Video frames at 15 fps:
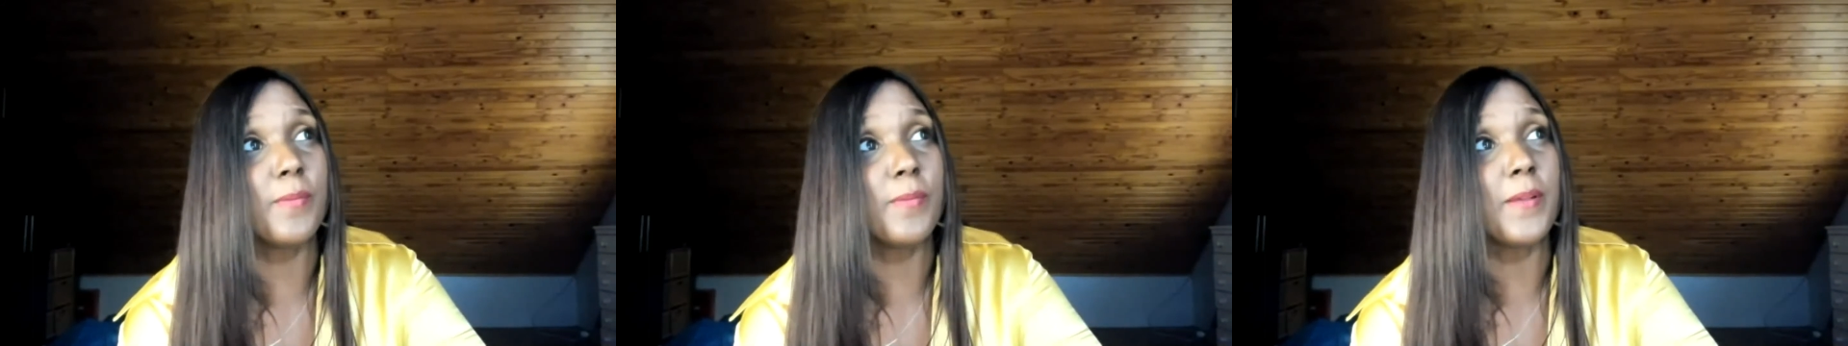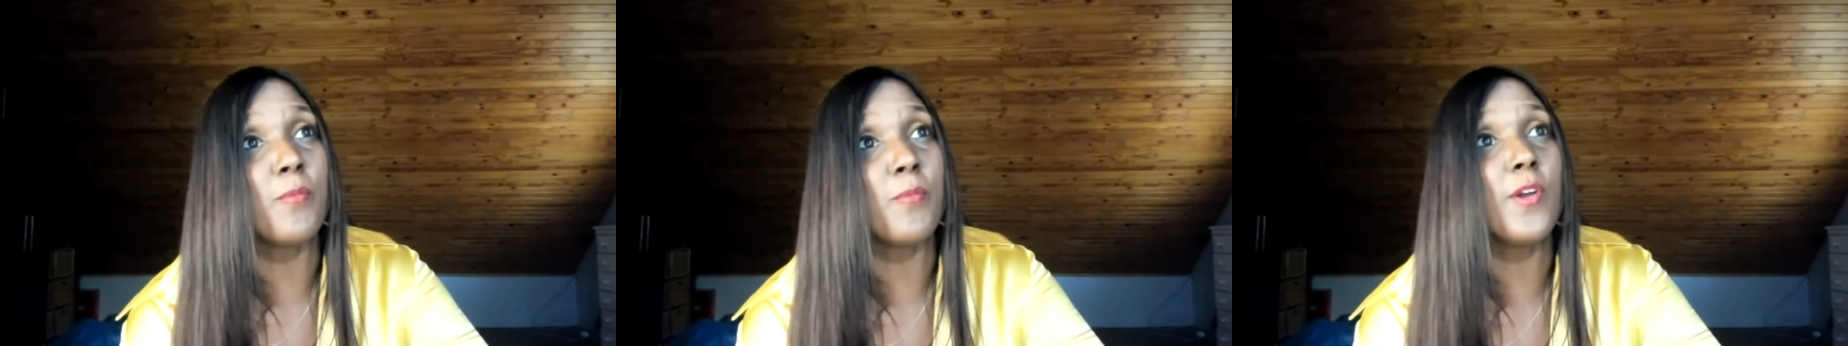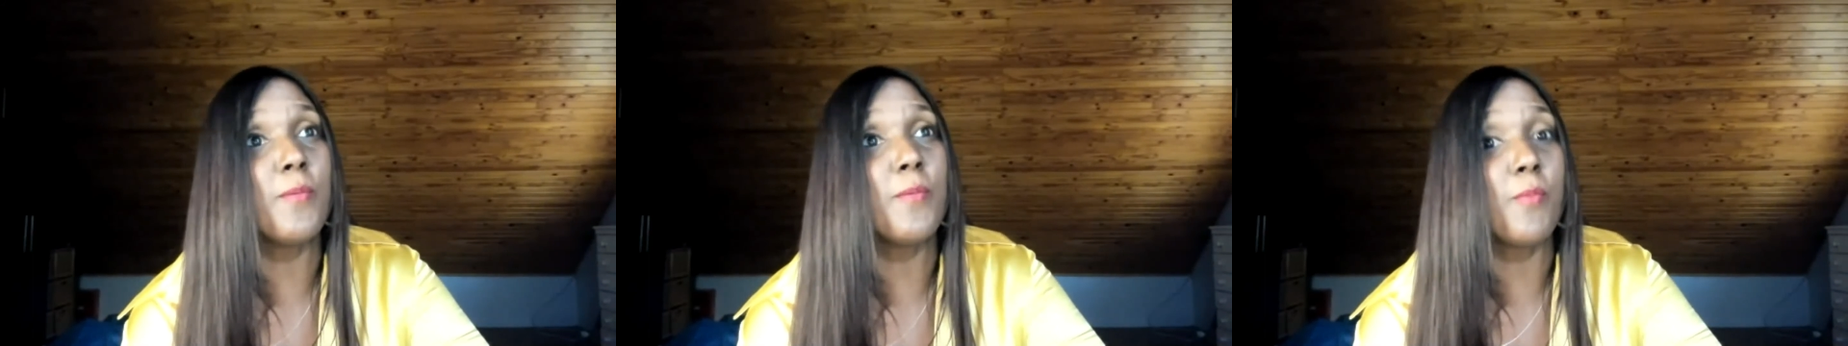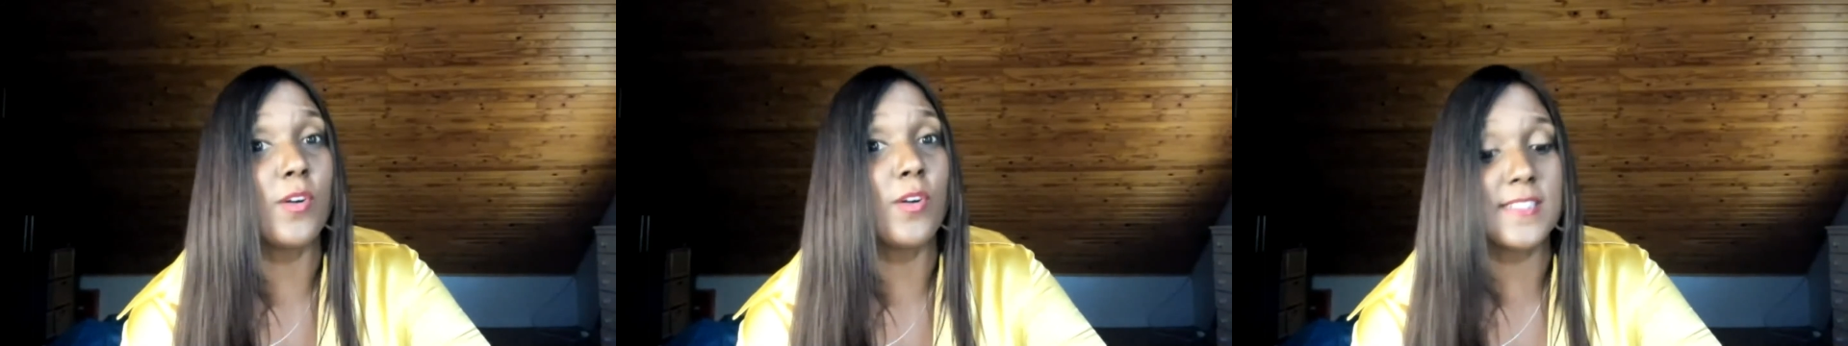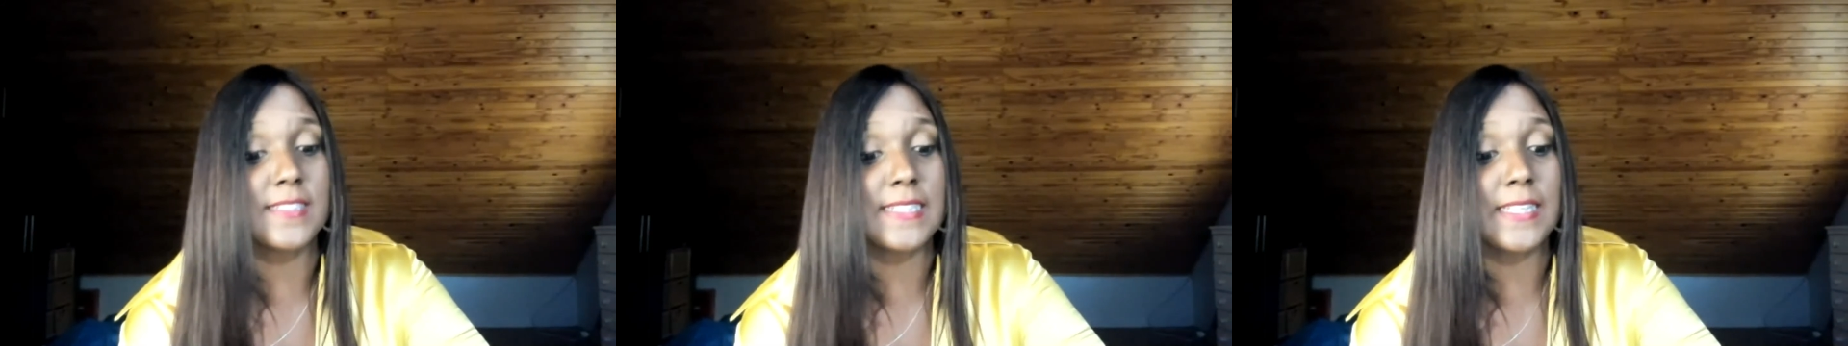but more
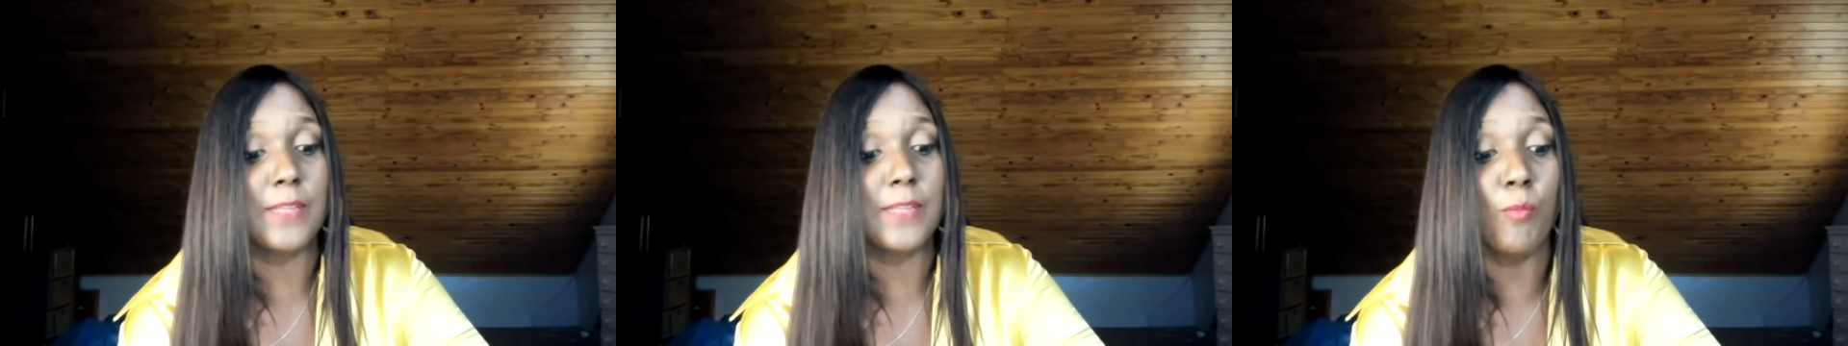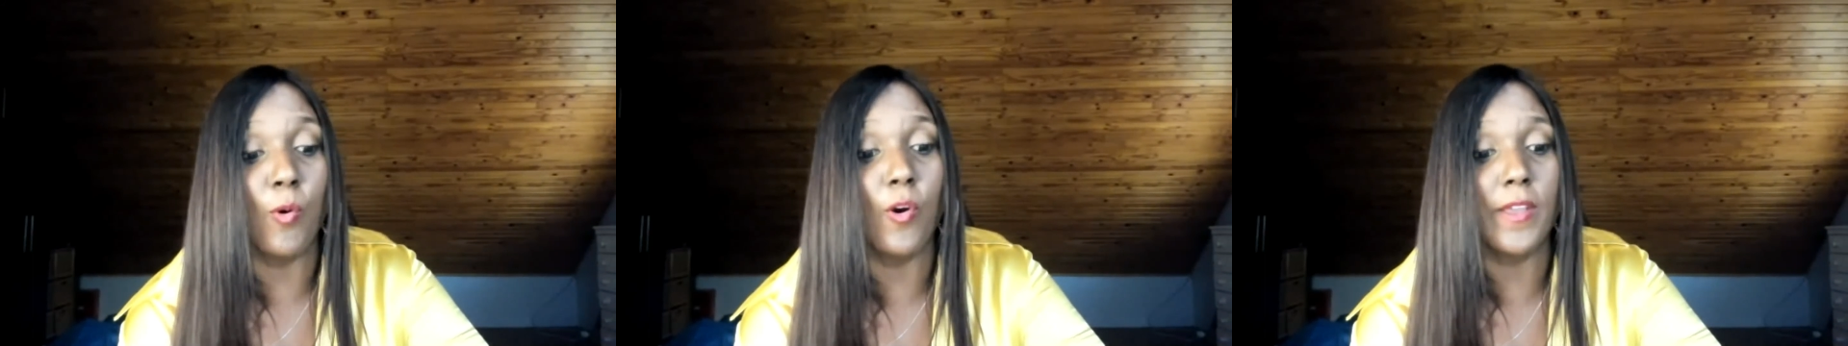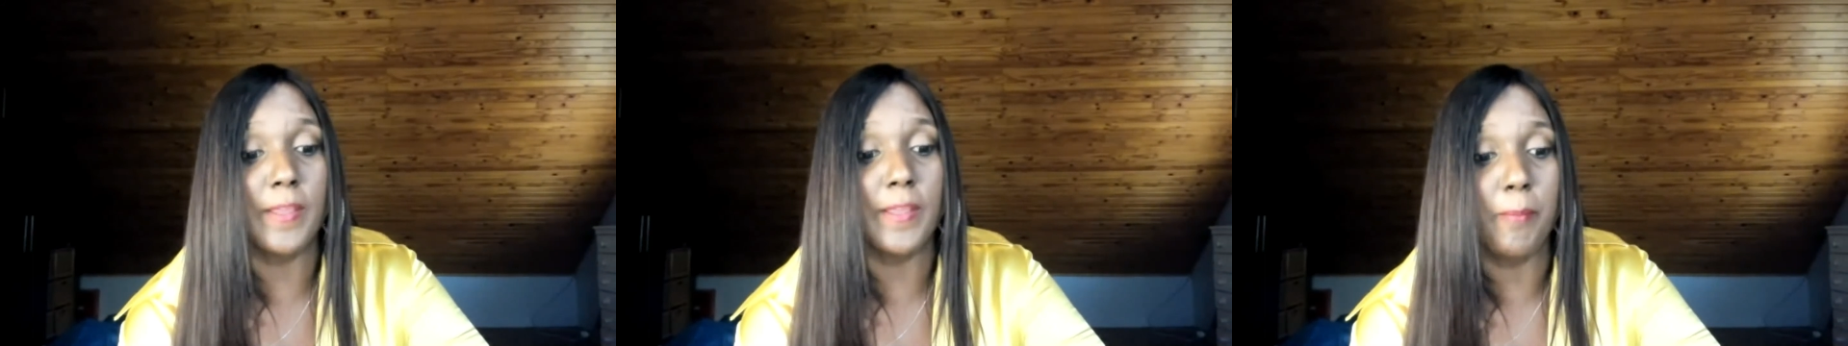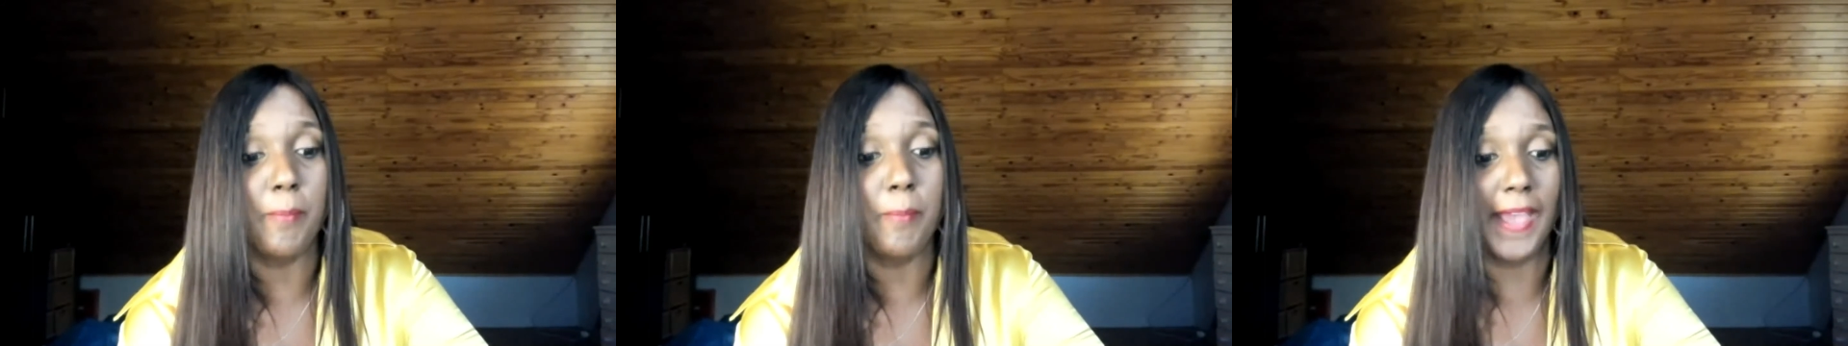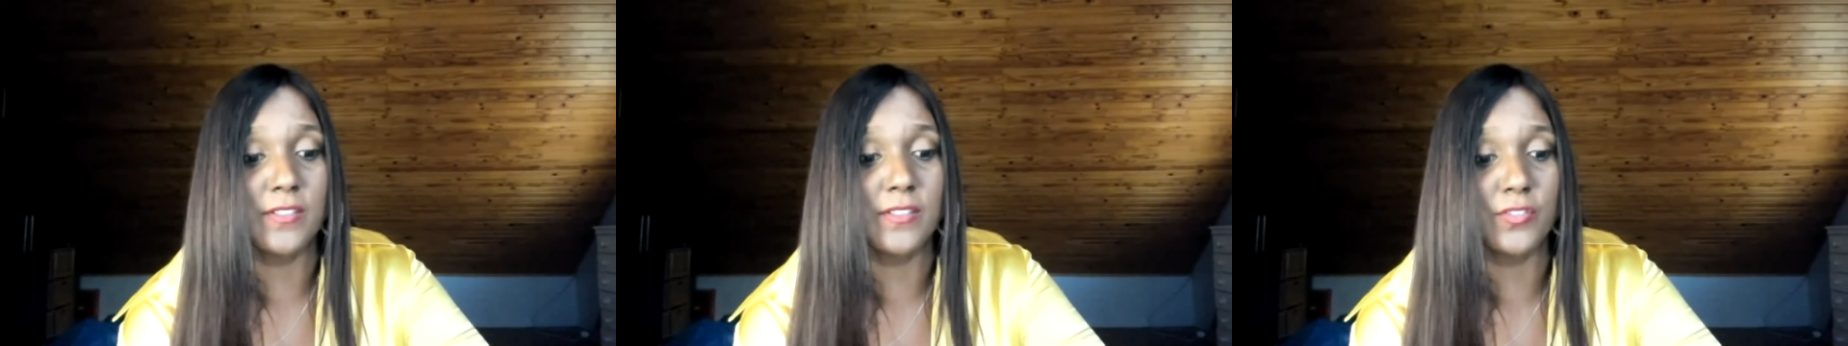importantly, more
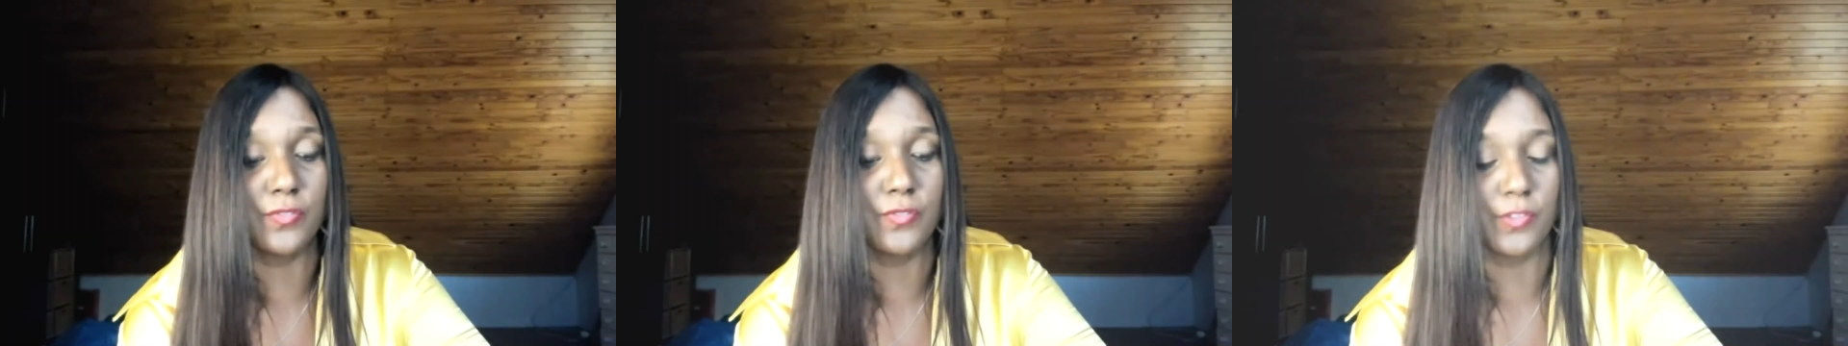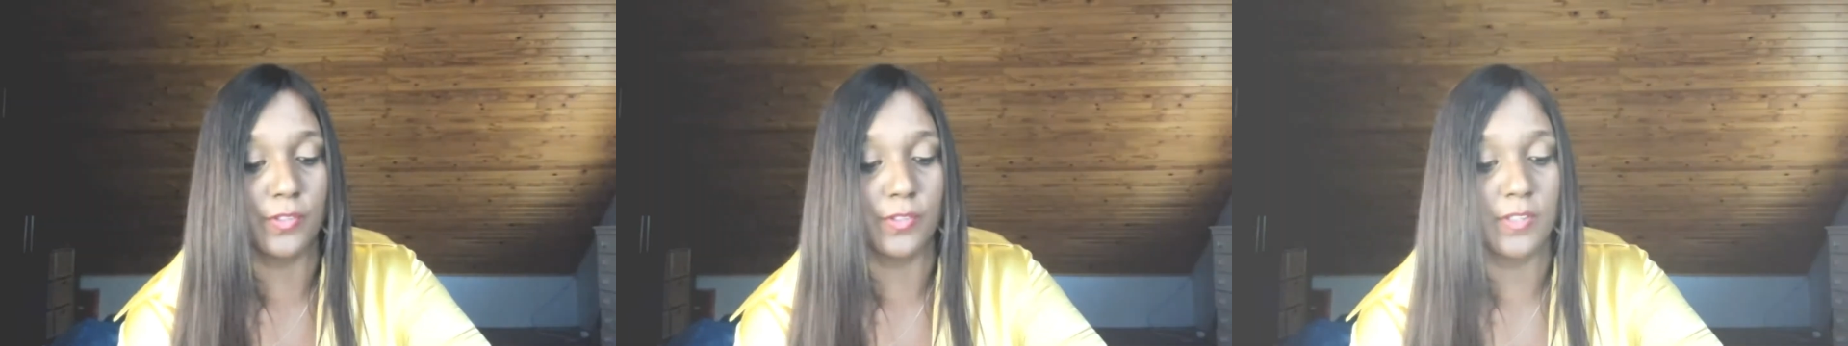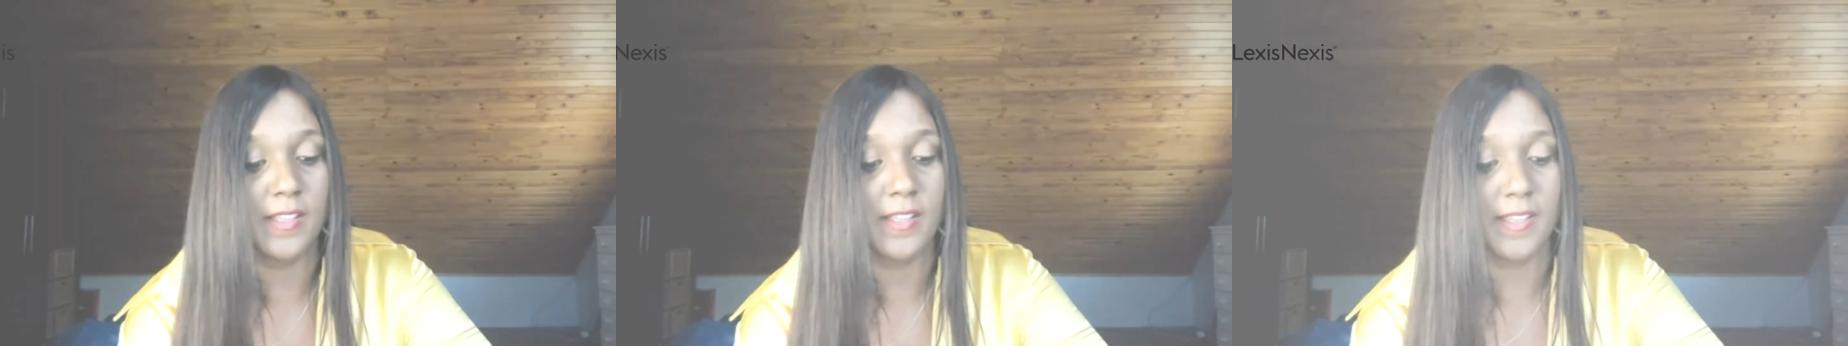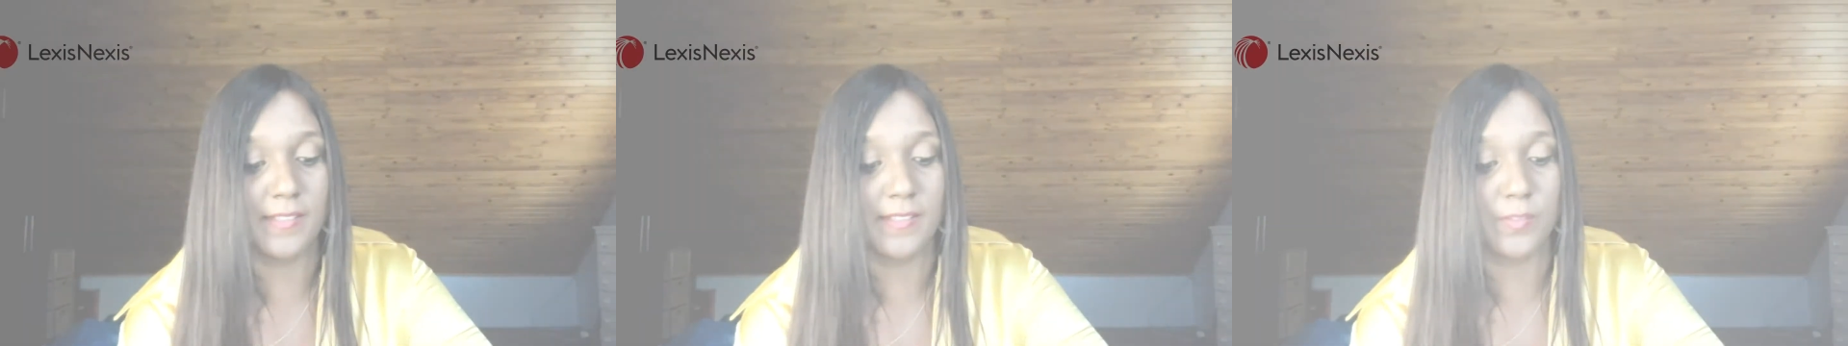impactful as